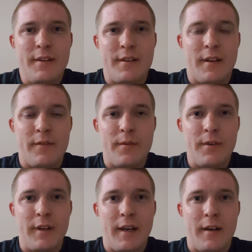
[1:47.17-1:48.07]
never
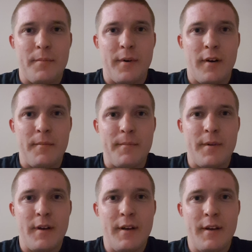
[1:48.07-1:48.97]
really had a problem,
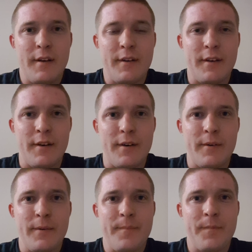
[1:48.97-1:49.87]

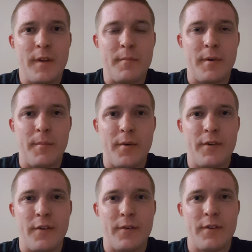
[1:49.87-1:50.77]
but most of
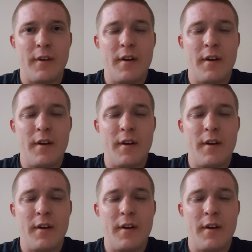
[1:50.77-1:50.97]
those